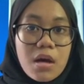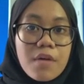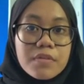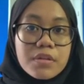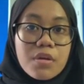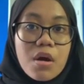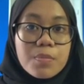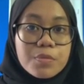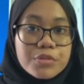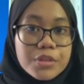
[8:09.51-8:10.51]
of a door
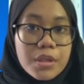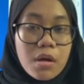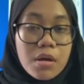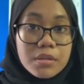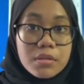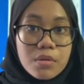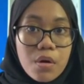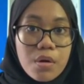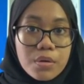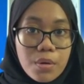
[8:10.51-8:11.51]
pushing on the
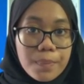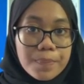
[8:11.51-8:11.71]
door knob.